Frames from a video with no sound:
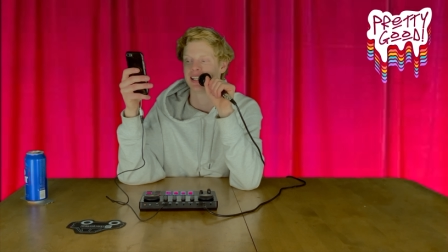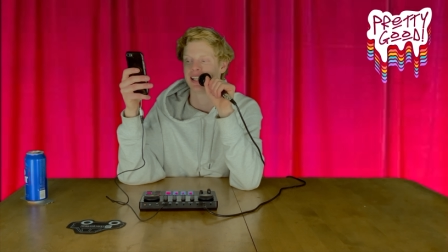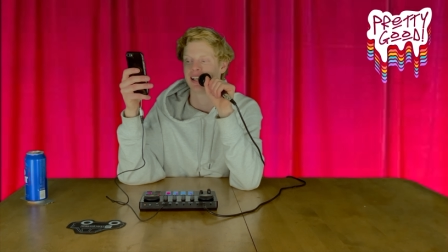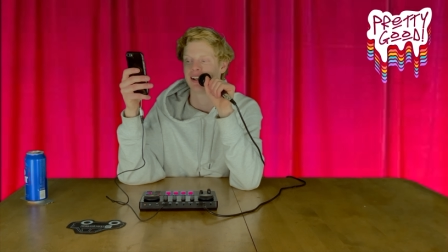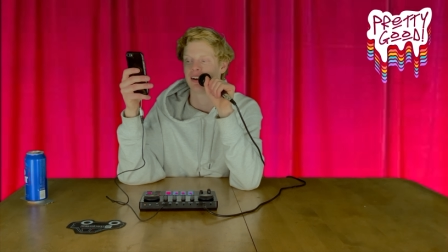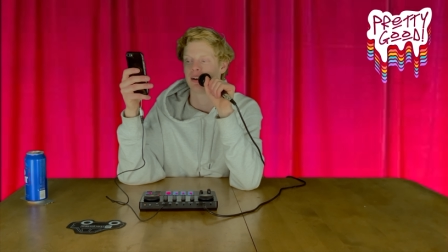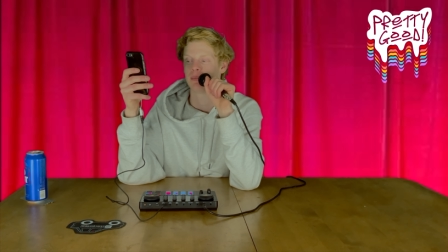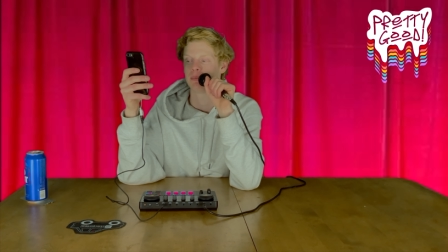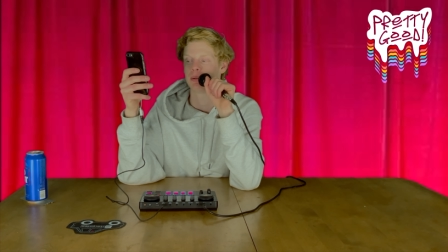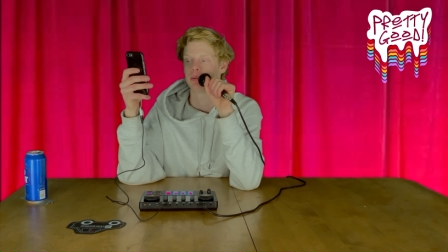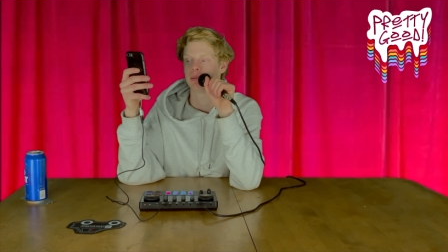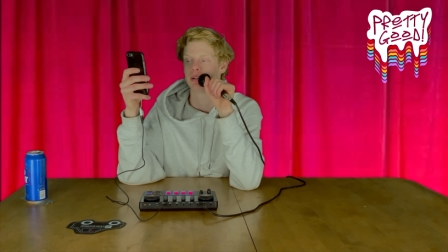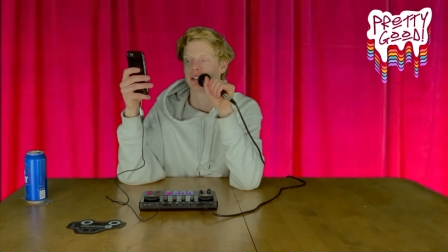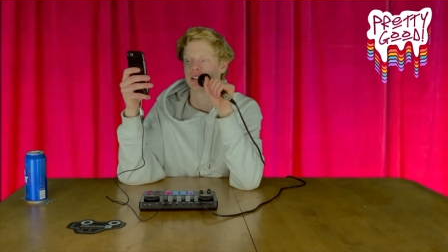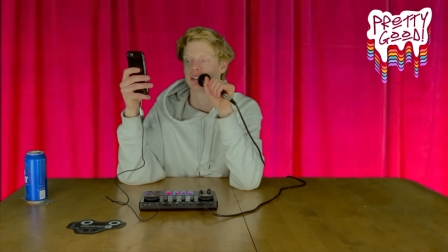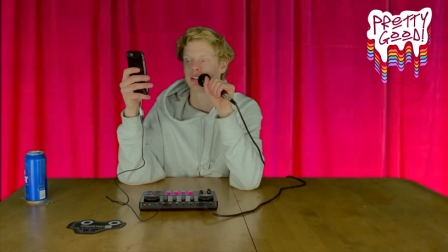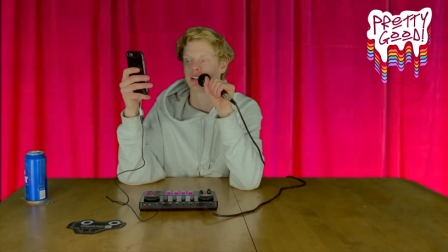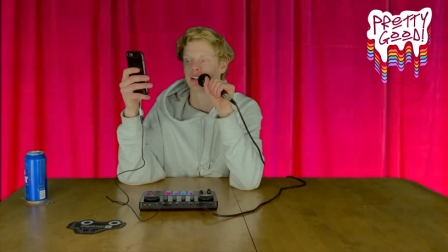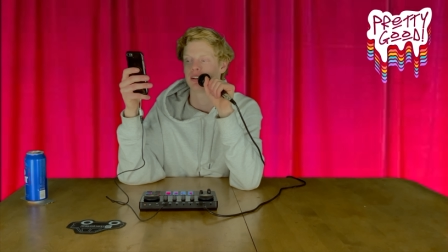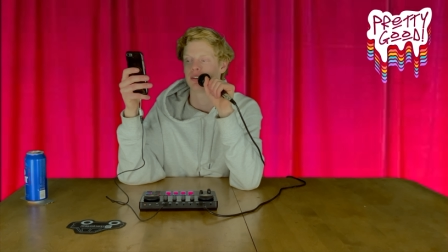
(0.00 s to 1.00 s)
they are
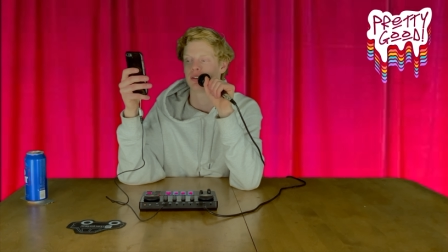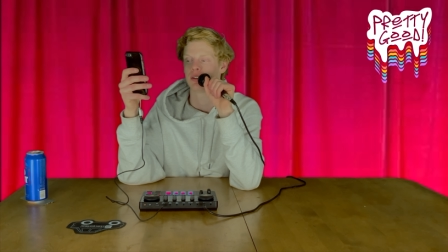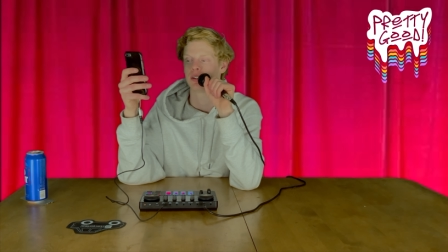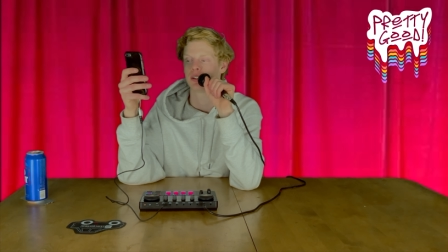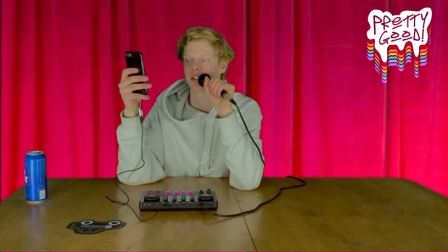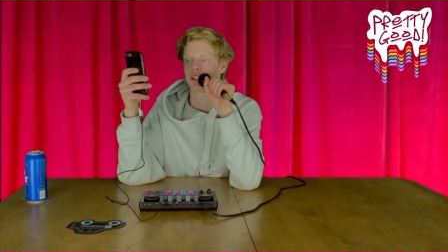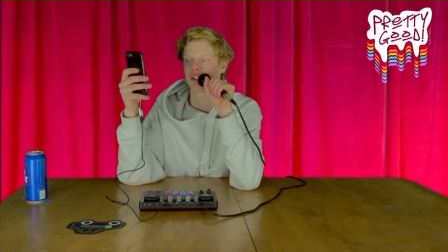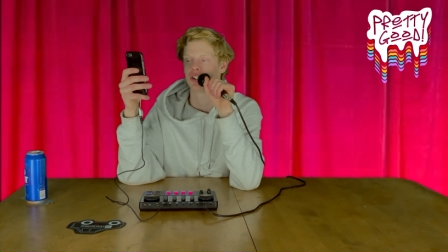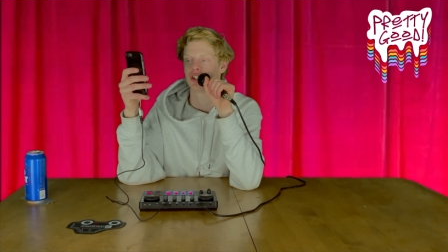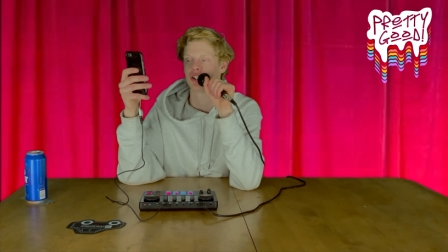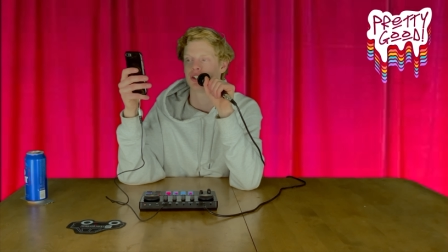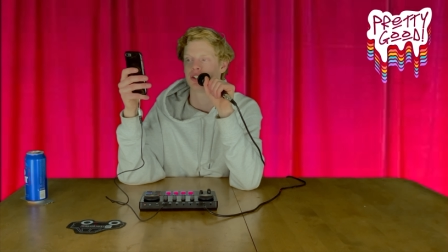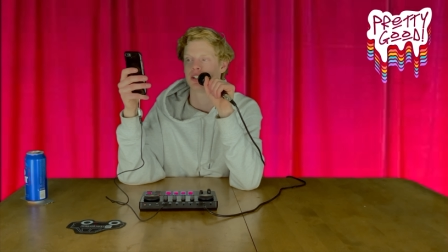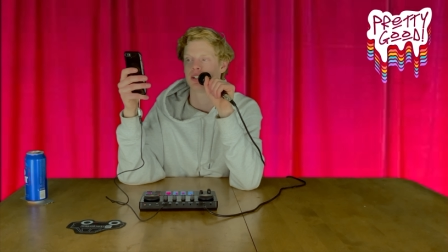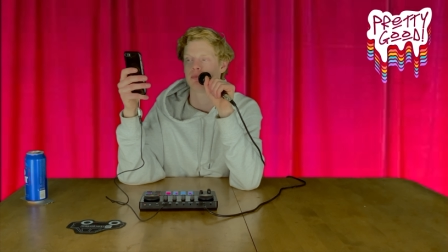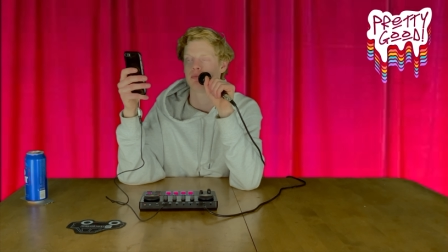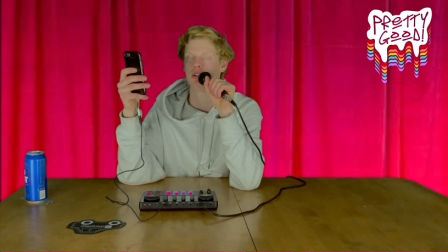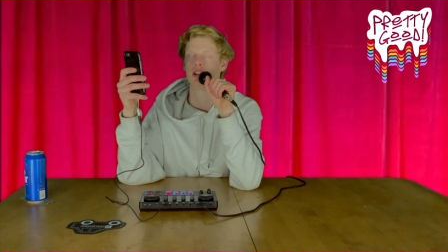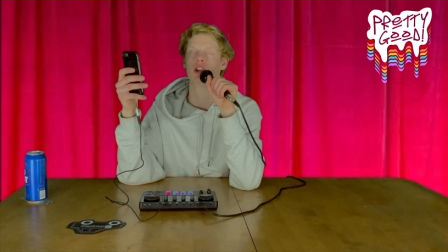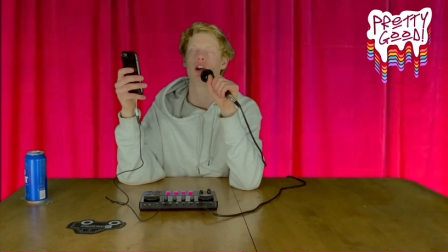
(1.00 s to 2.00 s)
preparing to enter a
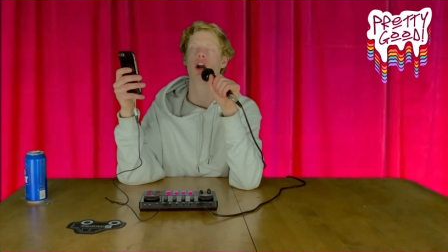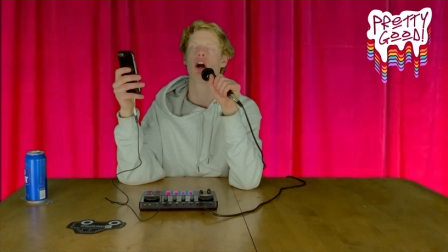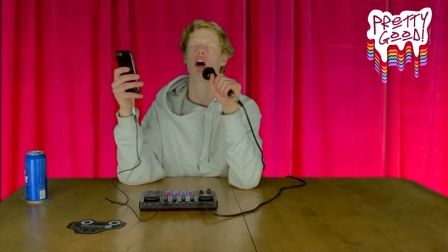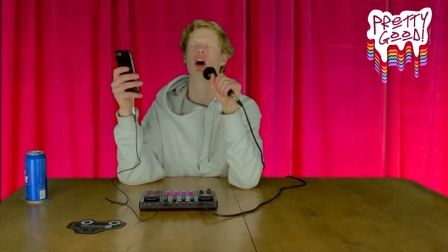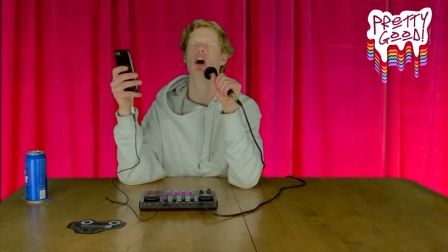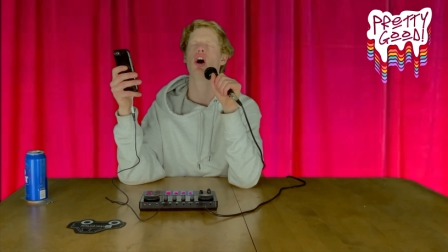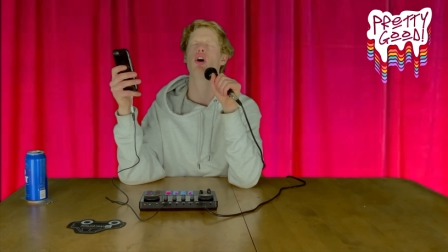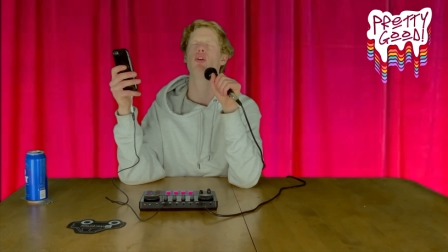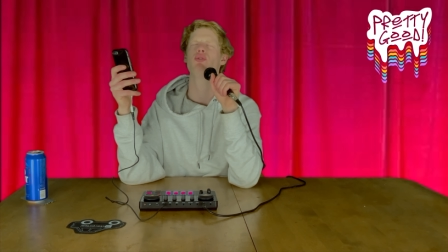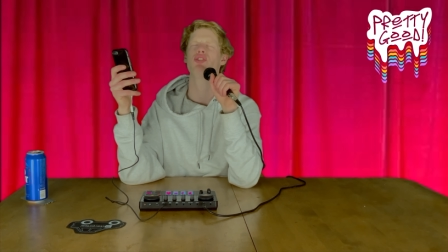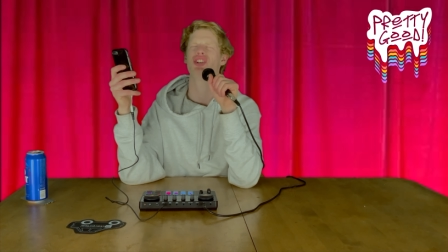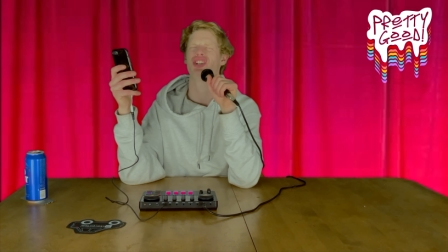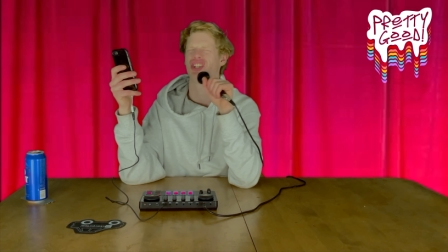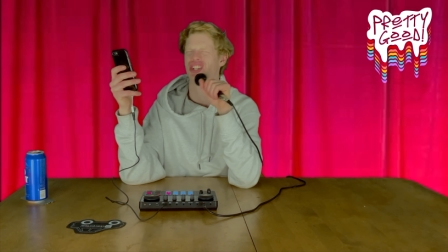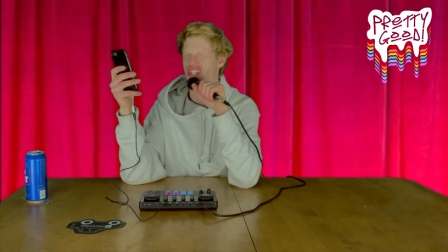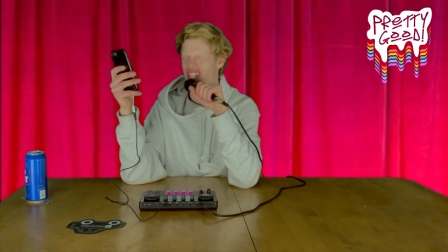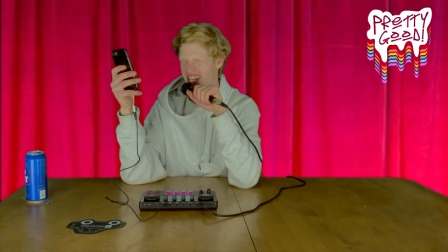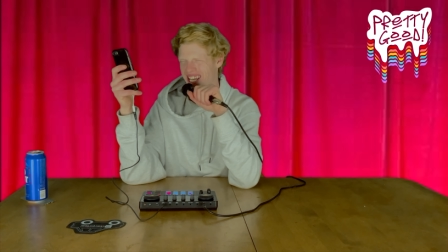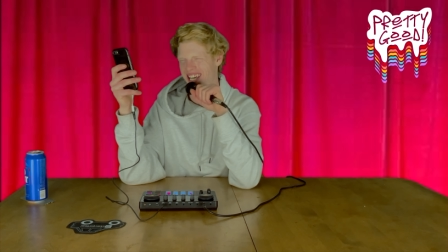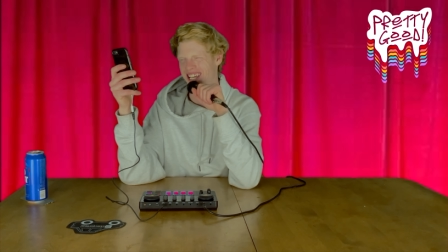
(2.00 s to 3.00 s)
relationship. No
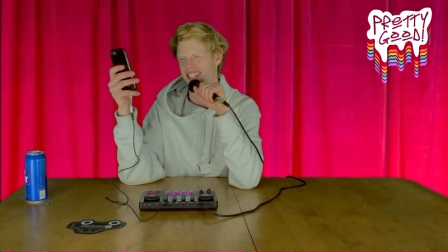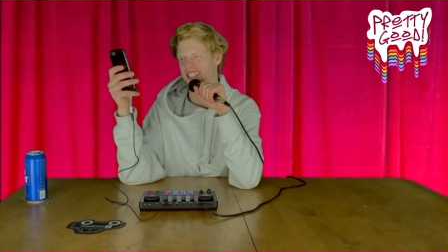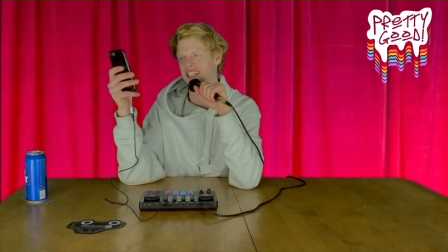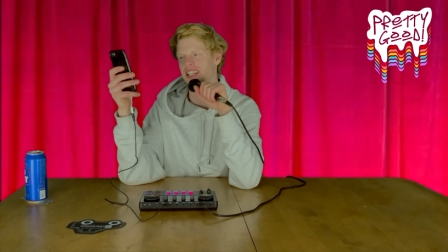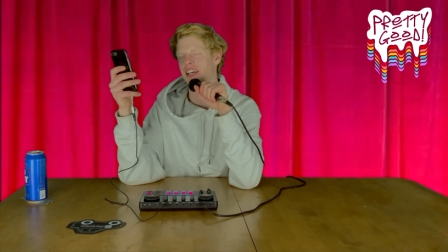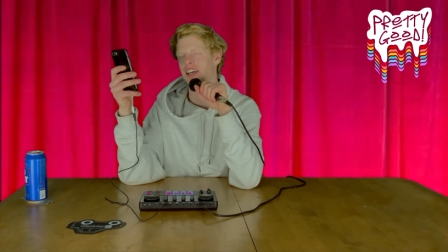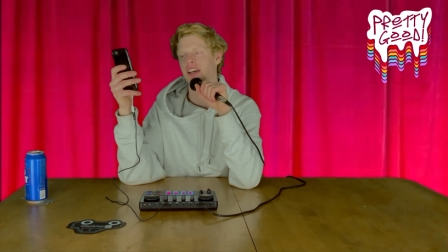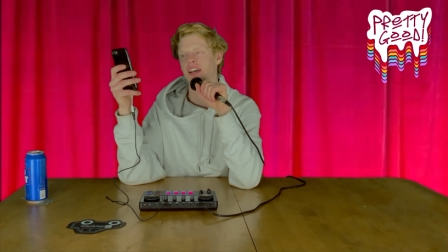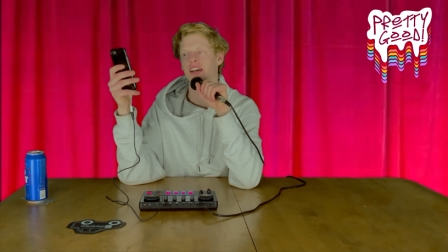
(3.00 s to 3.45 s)
shit!